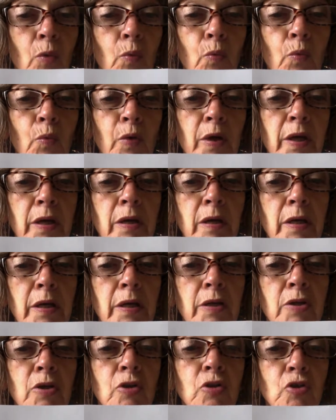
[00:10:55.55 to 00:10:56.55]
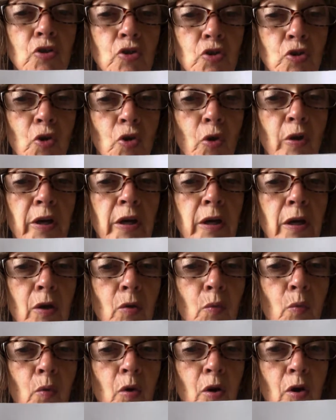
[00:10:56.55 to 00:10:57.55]
we need
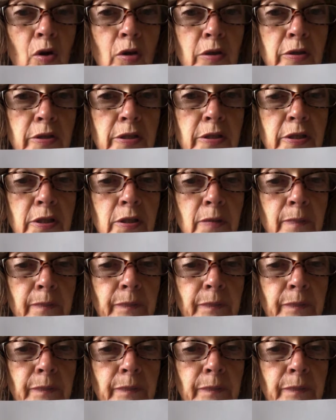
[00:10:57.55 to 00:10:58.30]
joining words.